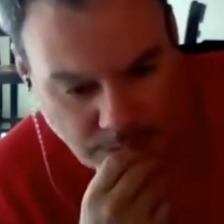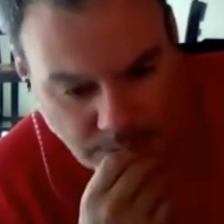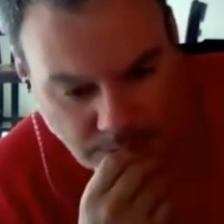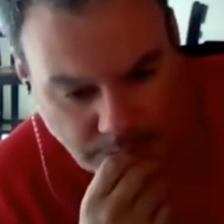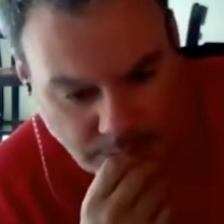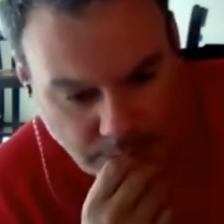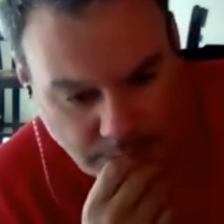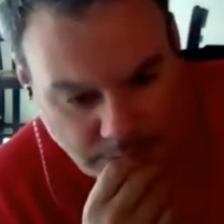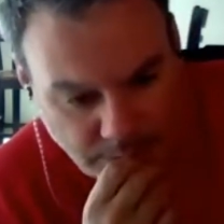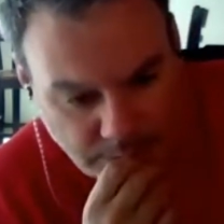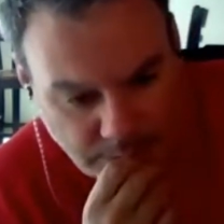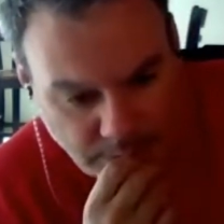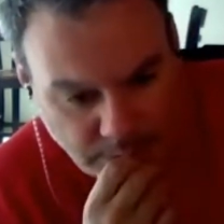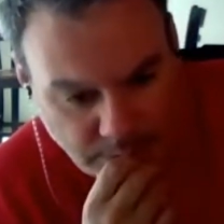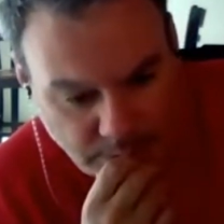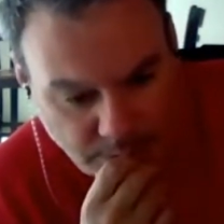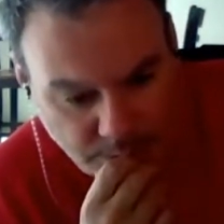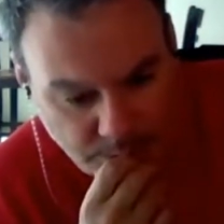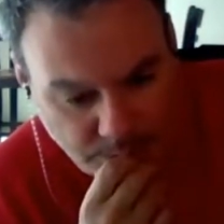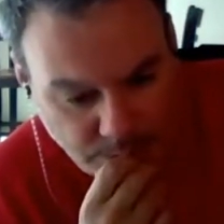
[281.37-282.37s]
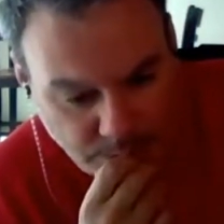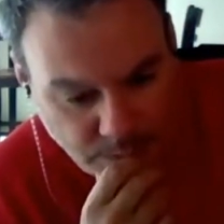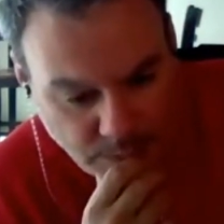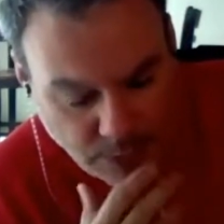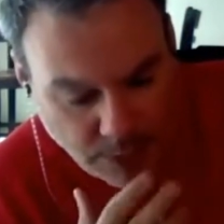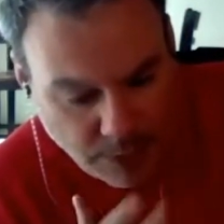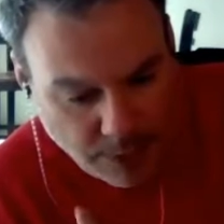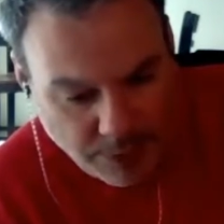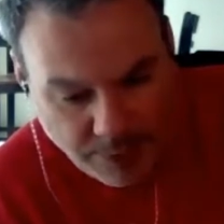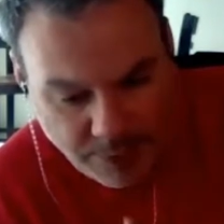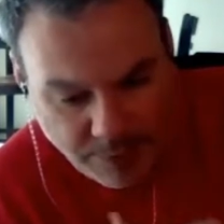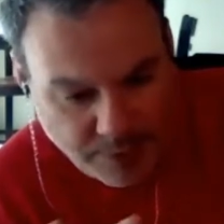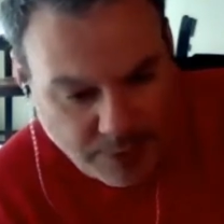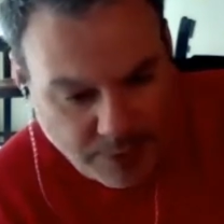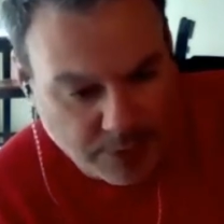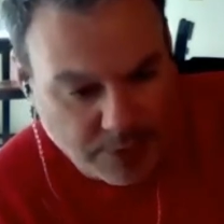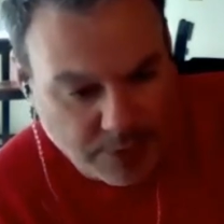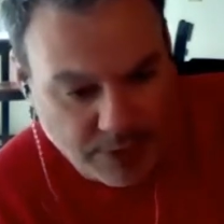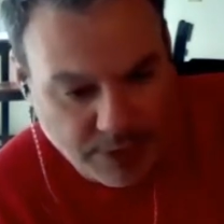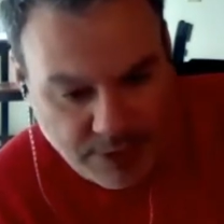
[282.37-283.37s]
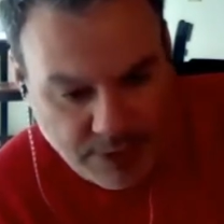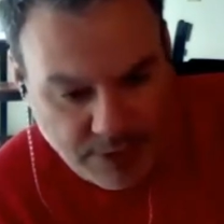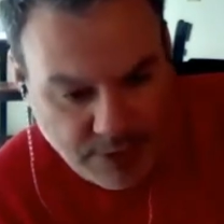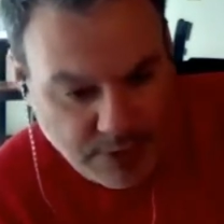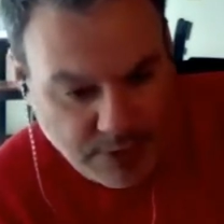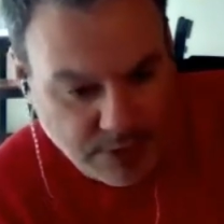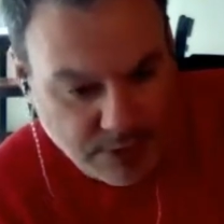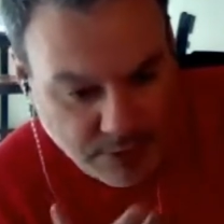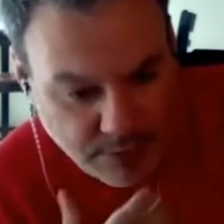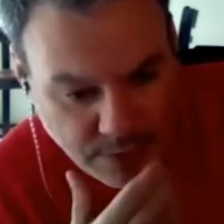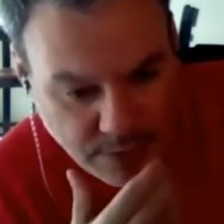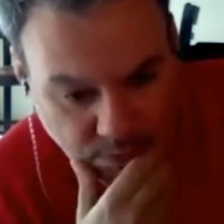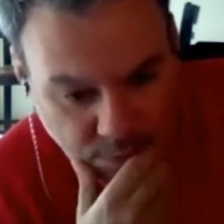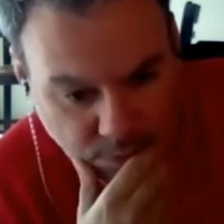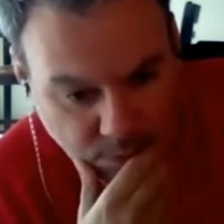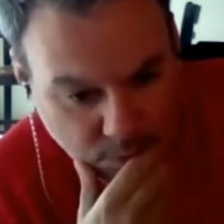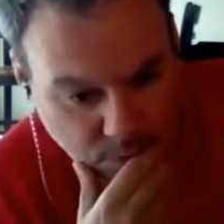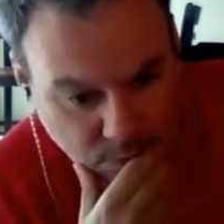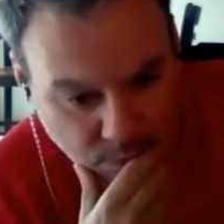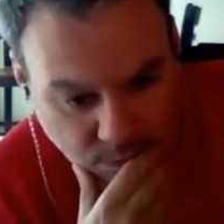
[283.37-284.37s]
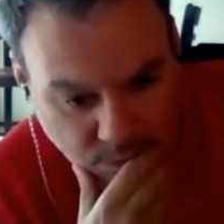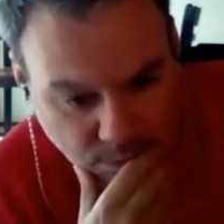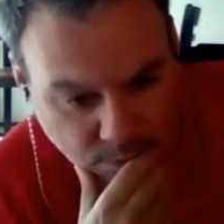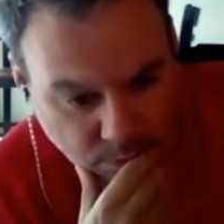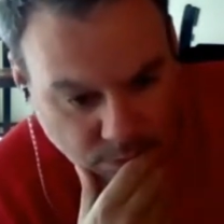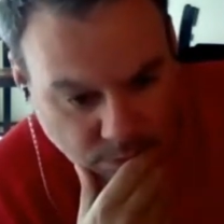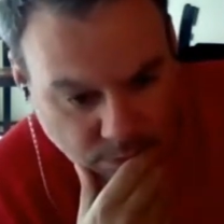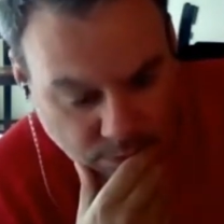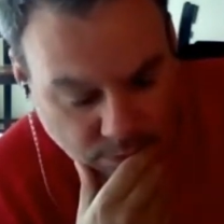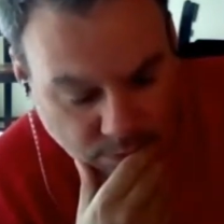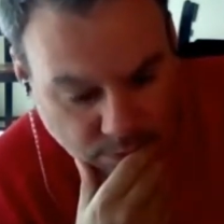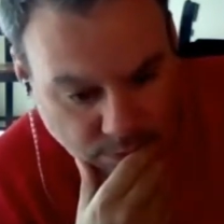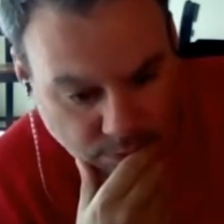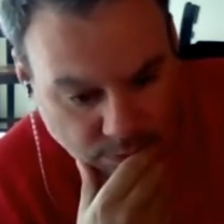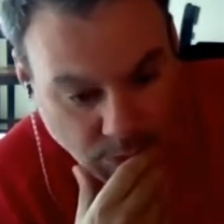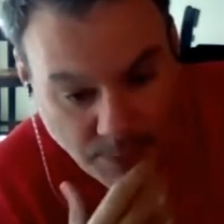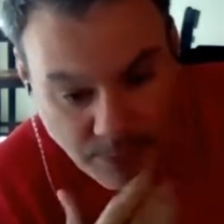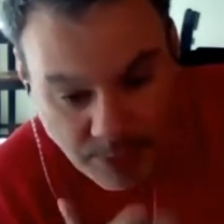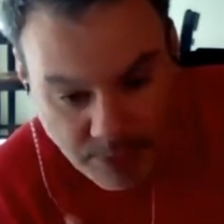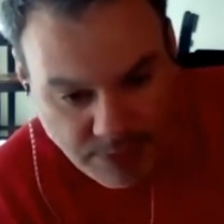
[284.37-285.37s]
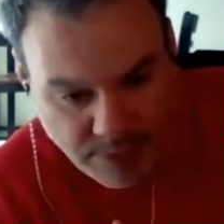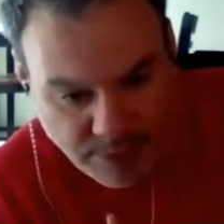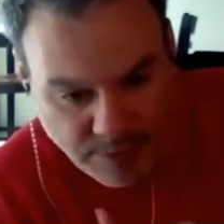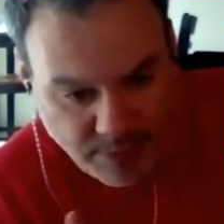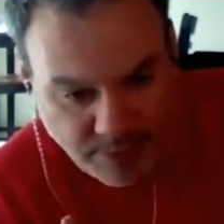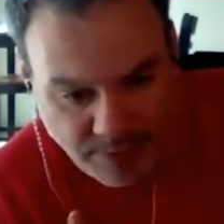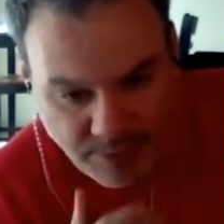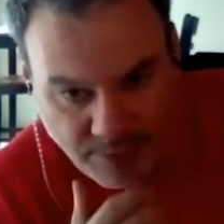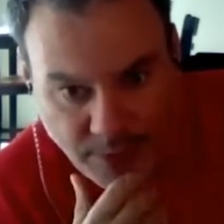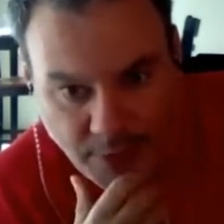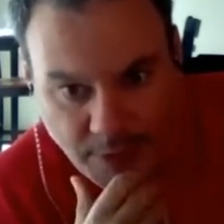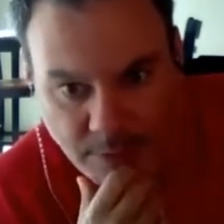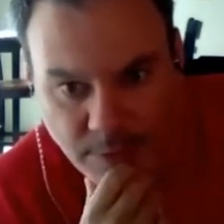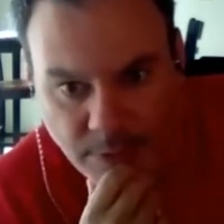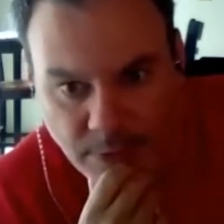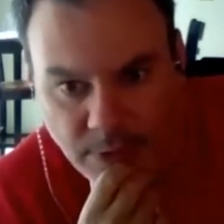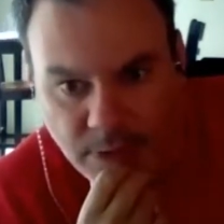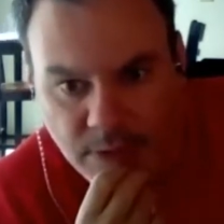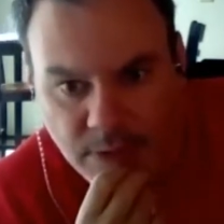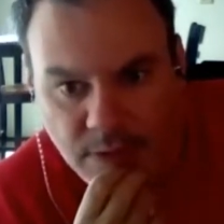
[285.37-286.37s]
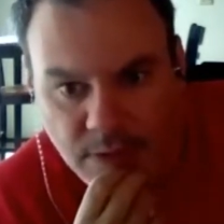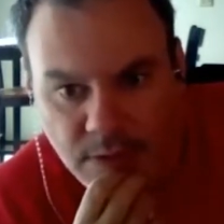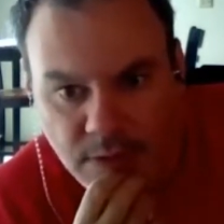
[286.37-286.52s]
and all their various members of their family,